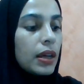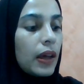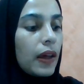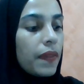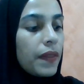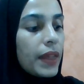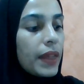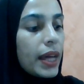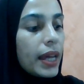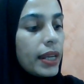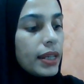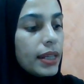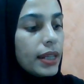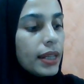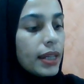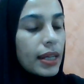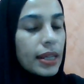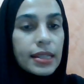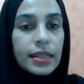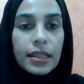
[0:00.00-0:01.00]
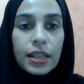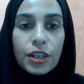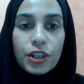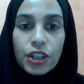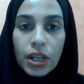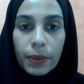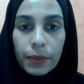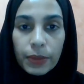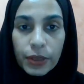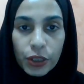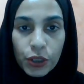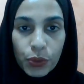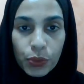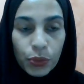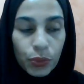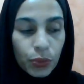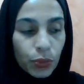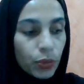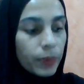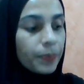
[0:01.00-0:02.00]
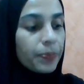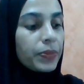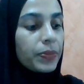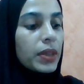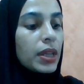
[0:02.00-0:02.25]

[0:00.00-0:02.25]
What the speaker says: And then stage number two,